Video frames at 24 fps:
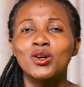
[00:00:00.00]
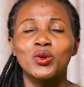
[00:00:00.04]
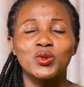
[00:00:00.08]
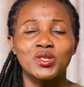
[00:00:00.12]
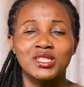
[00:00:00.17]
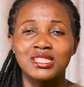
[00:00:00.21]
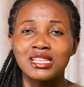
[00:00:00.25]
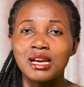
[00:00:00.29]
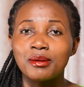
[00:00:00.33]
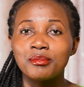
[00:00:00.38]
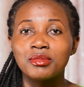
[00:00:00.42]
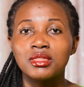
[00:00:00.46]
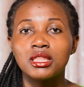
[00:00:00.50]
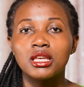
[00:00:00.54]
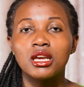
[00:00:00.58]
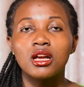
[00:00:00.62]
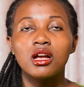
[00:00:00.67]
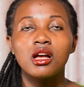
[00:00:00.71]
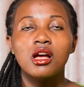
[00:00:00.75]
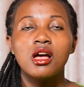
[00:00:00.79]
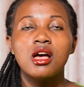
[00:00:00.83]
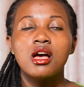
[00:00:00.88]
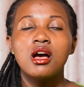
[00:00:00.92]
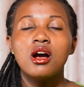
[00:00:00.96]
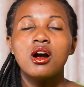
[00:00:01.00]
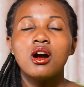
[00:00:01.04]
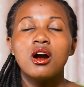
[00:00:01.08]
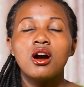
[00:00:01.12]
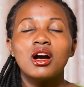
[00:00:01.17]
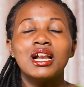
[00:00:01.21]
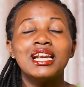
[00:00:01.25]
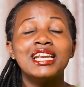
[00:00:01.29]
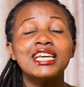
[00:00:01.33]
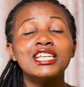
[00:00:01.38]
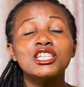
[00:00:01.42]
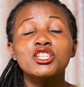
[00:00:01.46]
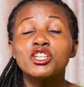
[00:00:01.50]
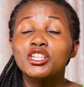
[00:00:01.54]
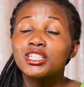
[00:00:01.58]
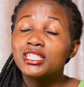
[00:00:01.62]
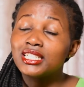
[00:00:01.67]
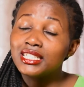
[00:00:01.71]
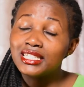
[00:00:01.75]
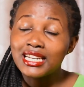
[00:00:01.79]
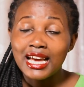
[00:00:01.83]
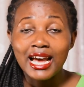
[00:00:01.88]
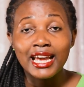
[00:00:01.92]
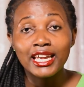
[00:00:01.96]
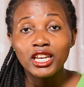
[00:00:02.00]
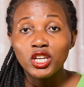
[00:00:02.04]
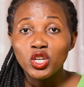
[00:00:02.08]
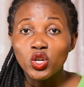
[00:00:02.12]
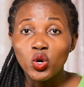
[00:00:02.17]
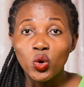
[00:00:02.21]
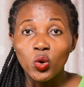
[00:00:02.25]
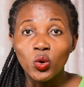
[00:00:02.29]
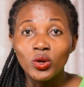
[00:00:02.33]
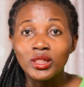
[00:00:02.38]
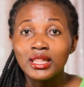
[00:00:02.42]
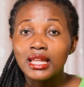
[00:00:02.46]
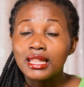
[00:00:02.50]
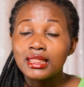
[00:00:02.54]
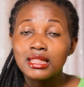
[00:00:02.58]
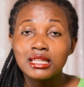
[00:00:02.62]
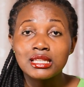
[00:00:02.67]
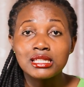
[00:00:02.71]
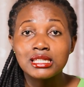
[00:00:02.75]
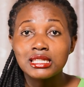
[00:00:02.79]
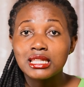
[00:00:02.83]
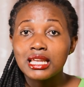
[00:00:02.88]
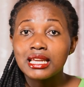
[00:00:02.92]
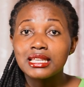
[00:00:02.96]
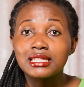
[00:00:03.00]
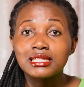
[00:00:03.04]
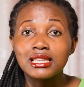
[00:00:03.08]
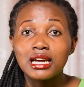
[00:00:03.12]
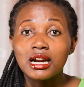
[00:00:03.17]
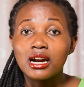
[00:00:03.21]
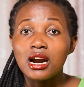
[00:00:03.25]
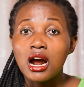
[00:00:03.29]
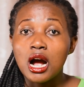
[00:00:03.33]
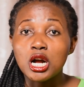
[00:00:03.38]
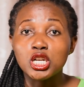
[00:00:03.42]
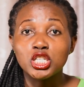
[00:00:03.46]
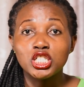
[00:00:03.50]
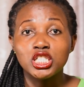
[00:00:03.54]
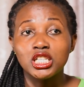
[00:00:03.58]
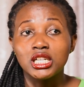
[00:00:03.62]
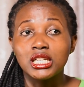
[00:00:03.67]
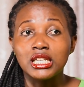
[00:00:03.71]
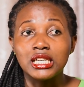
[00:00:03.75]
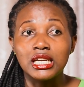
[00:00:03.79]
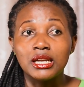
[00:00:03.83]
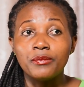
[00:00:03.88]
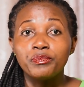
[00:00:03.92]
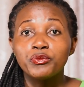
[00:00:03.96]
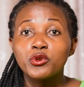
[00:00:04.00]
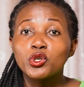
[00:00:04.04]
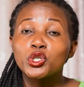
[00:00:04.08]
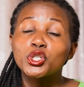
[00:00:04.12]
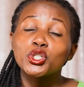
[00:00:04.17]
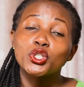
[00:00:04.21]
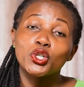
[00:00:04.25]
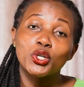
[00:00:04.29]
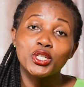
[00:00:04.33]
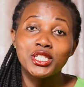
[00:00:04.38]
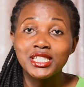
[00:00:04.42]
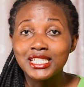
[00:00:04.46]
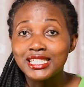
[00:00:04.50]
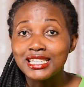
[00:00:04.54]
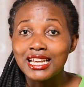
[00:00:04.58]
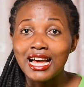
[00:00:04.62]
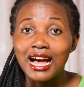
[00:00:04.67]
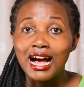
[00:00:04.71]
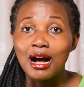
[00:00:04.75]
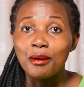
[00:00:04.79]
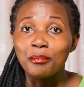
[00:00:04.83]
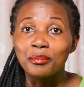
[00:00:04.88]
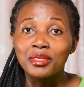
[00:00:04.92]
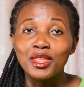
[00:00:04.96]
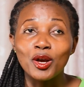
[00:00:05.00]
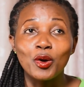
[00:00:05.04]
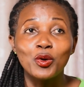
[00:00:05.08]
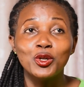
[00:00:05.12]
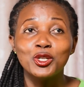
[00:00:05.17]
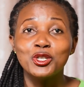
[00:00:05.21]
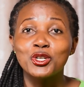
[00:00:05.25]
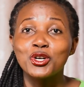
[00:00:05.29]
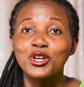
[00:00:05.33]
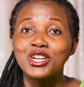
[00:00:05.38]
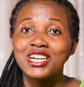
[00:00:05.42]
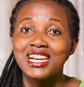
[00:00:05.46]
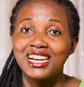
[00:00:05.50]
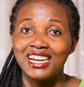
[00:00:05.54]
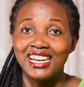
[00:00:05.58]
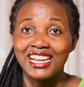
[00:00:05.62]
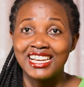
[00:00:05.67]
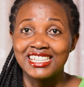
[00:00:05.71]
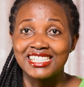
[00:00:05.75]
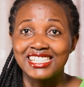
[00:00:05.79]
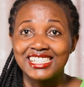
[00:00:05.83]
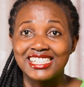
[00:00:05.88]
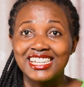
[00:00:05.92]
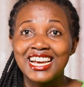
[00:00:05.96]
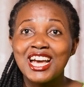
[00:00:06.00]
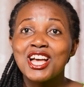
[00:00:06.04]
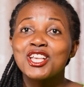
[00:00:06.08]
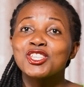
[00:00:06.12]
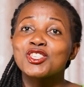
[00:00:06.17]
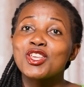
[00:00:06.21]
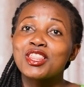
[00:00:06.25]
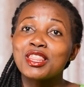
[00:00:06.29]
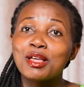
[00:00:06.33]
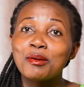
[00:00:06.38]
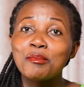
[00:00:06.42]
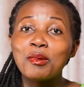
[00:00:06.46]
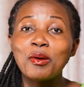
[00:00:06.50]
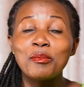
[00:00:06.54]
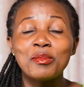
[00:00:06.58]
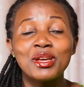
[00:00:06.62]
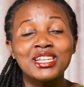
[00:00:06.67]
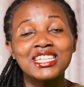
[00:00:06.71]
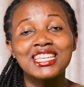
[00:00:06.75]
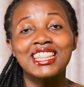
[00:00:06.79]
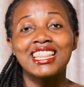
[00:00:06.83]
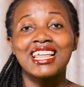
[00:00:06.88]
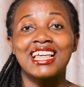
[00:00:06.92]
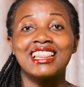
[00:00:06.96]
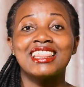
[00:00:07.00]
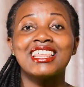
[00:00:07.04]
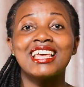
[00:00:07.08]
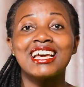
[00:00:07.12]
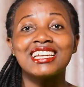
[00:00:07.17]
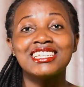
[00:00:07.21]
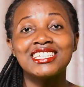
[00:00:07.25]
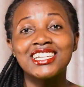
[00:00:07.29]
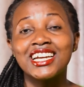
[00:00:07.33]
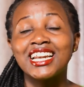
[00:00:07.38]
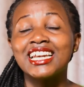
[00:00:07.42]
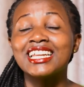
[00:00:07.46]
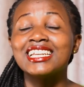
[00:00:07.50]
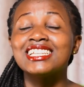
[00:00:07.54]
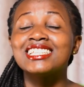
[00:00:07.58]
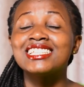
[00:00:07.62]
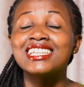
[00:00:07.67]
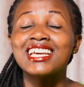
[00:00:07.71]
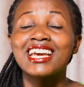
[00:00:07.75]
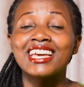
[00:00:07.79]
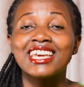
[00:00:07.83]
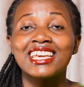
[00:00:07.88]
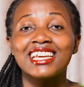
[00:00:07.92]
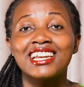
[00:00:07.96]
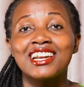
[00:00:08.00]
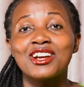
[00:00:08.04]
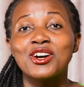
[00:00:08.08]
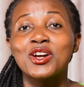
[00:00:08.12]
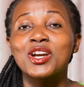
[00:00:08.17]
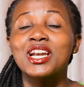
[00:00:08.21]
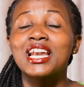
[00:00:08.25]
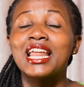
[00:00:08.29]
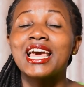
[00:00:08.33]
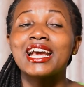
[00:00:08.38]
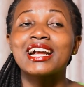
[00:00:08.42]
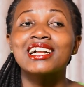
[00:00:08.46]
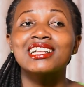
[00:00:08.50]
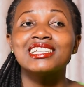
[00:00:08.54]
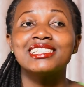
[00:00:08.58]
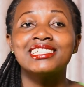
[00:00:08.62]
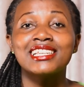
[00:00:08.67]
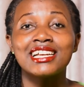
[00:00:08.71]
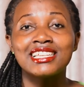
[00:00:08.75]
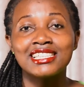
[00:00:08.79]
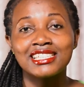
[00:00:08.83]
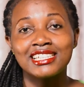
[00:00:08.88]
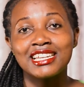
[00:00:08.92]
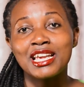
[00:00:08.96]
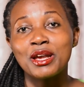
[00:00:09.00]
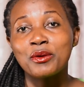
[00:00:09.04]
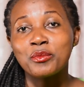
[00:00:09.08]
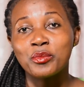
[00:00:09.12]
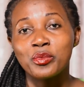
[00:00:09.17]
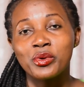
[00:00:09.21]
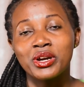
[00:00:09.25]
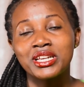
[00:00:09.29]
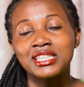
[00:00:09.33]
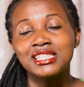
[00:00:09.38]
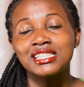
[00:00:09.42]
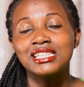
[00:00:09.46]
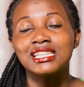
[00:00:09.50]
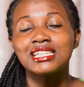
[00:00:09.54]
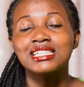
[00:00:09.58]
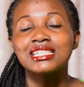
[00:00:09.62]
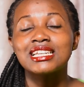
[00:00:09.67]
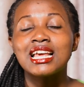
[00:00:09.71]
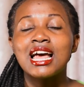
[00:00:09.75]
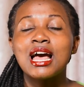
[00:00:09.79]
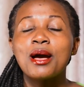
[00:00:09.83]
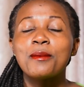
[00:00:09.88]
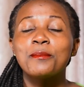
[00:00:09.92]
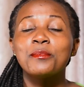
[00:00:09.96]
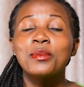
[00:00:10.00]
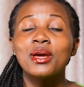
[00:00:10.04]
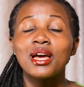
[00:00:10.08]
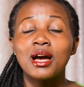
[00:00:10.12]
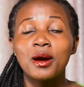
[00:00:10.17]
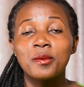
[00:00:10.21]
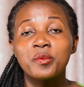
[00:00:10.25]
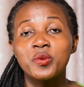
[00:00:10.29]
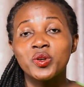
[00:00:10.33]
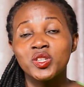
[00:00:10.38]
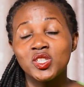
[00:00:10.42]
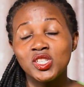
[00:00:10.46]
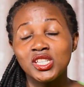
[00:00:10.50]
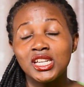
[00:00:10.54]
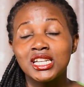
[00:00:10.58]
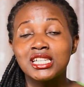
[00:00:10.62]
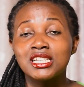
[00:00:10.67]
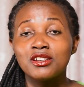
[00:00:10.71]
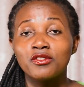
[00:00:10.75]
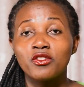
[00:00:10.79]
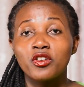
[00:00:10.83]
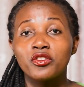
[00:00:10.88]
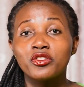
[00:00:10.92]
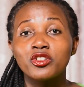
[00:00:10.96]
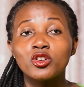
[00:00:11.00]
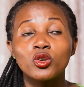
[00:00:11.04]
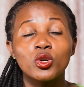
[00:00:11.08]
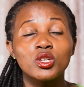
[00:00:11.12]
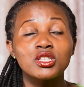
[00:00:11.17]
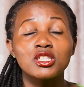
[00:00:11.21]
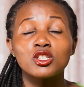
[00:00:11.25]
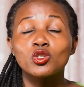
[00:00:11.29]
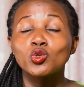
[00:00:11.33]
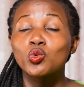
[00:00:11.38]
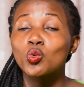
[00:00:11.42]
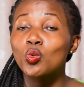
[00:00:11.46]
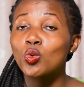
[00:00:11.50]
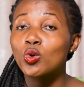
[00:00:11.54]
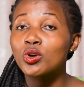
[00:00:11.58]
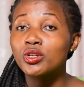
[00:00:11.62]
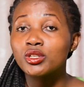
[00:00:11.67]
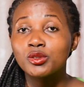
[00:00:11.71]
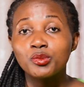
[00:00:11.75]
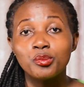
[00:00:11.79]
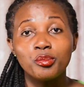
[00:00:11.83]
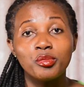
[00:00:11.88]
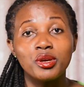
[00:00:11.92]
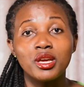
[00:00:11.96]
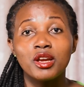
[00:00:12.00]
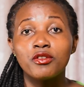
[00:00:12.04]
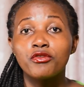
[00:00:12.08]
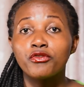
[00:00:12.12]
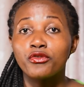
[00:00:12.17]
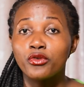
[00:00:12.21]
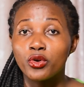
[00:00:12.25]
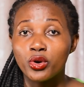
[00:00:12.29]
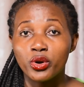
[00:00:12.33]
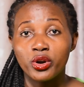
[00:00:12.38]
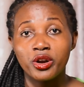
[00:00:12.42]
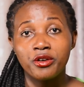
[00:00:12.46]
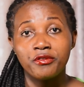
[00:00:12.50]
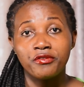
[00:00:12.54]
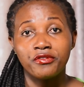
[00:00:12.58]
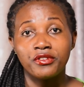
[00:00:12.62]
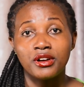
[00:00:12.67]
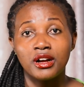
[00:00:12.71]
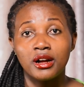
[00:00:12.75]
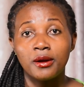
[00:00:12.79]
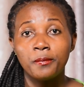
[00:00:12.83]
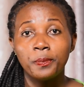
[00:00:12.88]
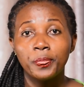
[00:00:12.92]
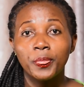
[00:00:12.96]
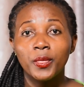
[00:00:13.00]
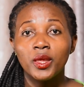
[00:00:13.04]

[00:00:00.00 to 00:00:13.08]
or something. Little did I know that these things are actually short term. They will not last. So the moment they're there, darling, take it on. Like, just embrace it. Be appreciative of it, because it won't be forever,